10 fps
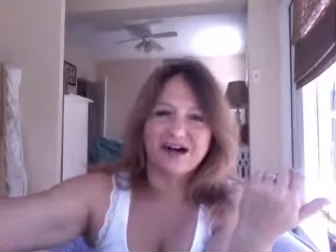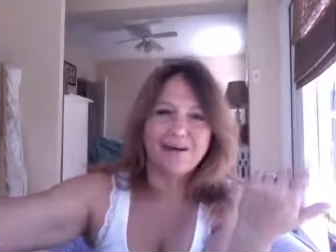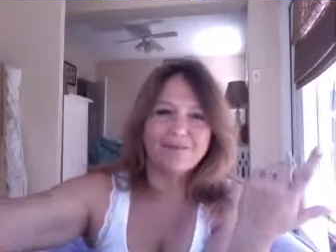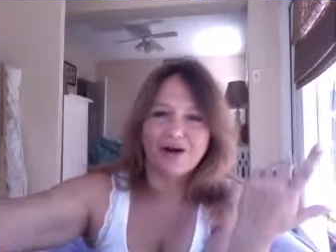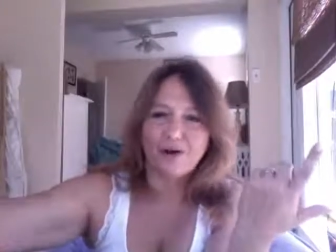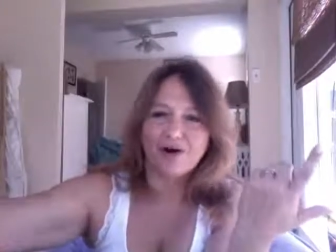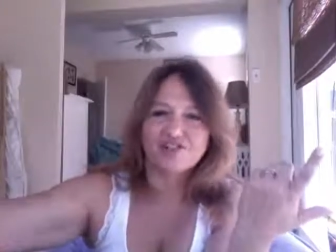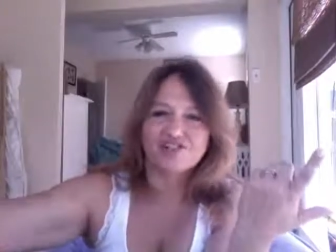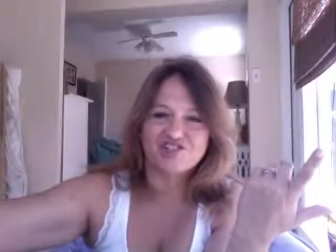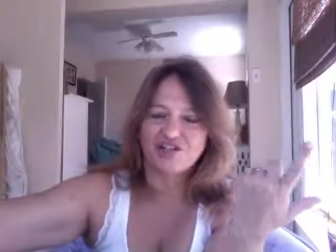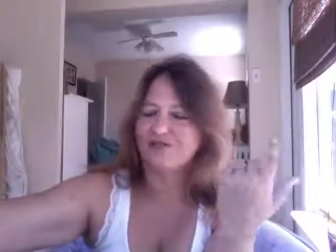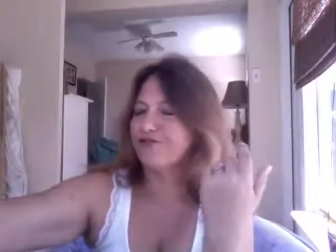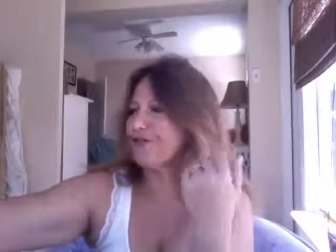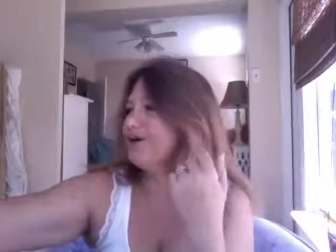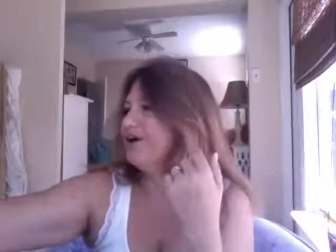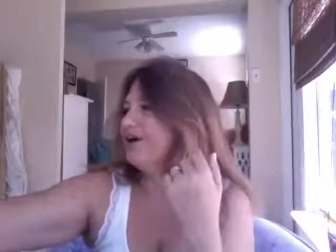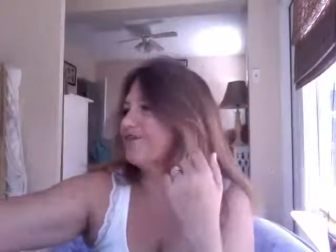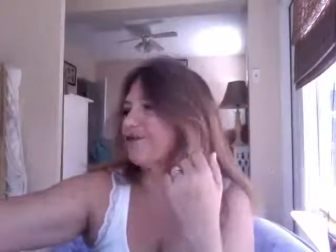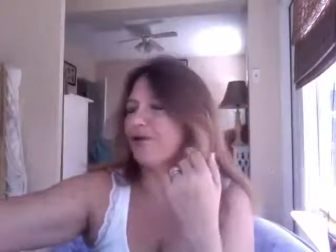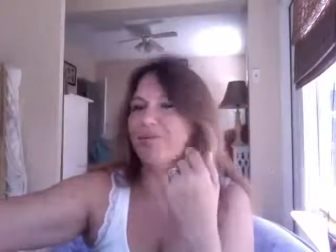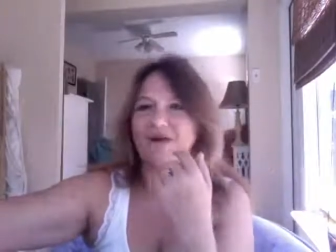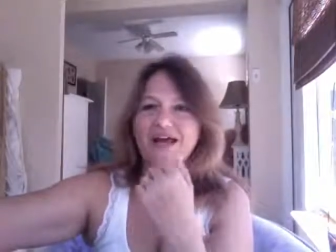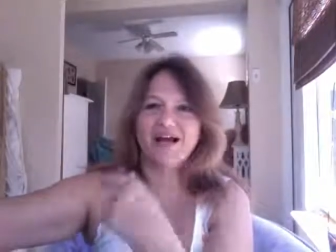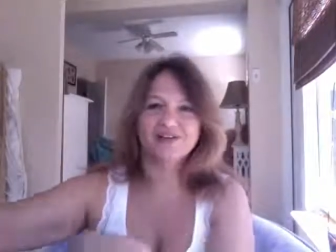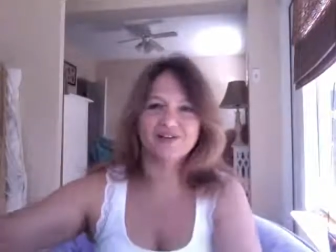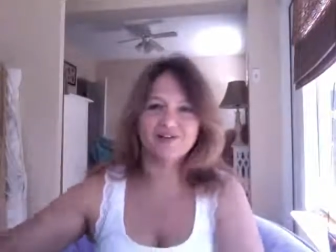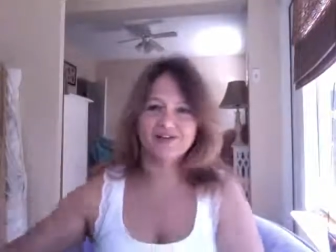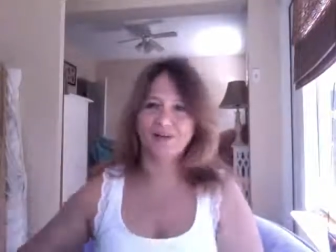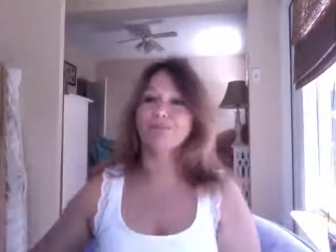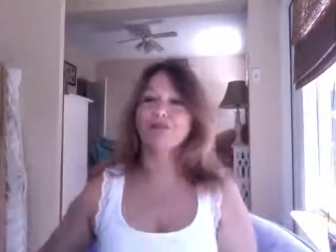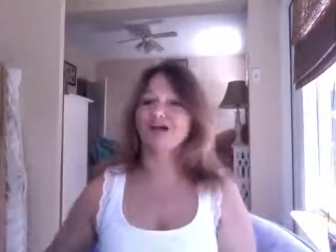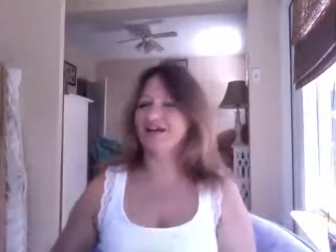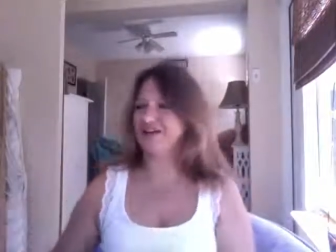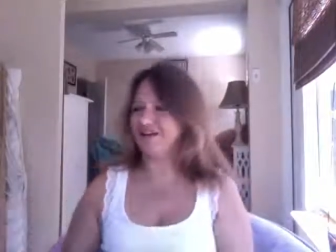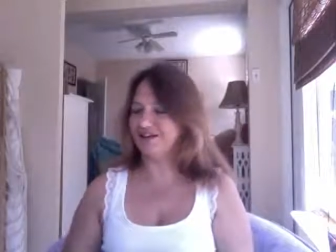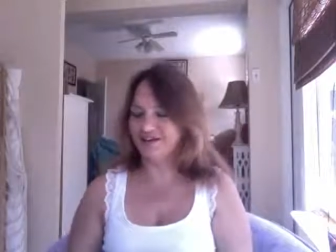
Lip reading: I'm not auditioning for a band. I'm playing.